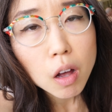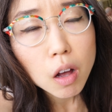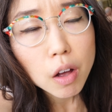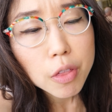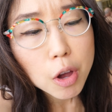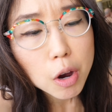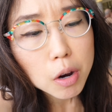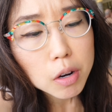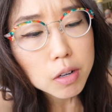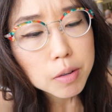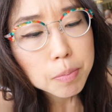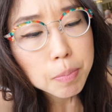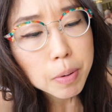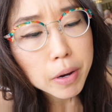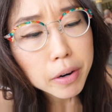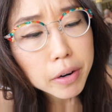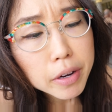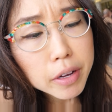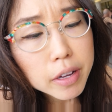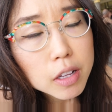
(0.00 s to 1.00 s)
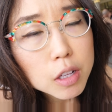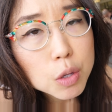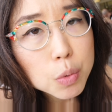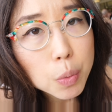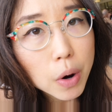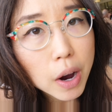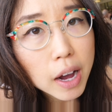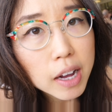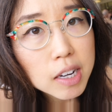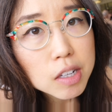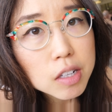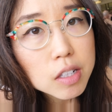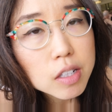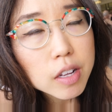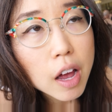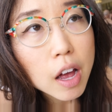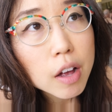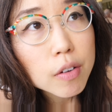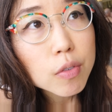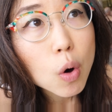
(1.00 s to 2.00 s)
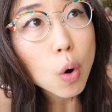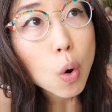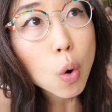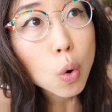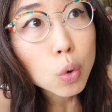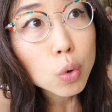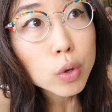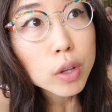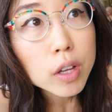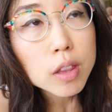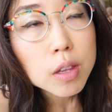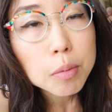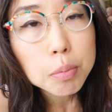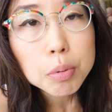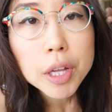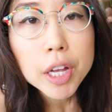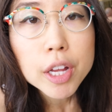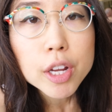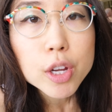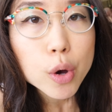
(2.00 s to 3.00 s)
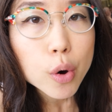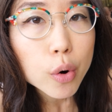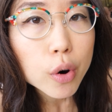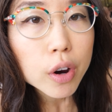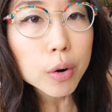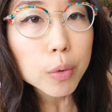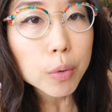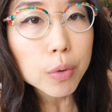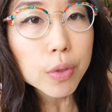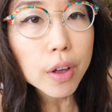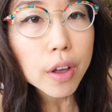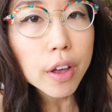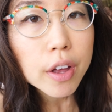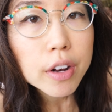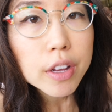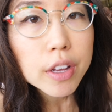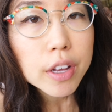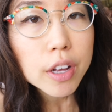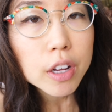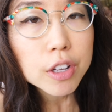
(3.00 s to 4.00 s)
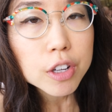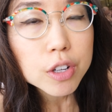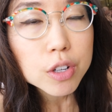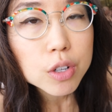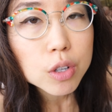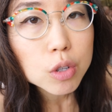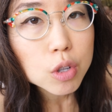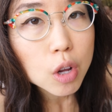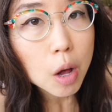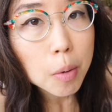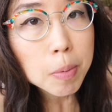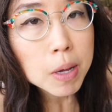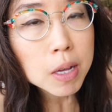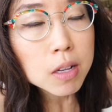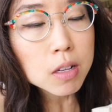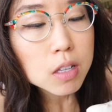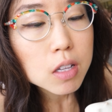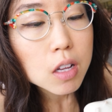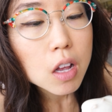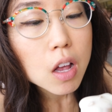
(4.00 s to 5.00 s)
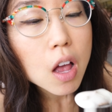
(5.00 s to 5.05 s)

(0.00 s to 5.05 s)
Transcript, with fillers: Uh, there are periods where I just have only the plain yogurt without any additional toppings.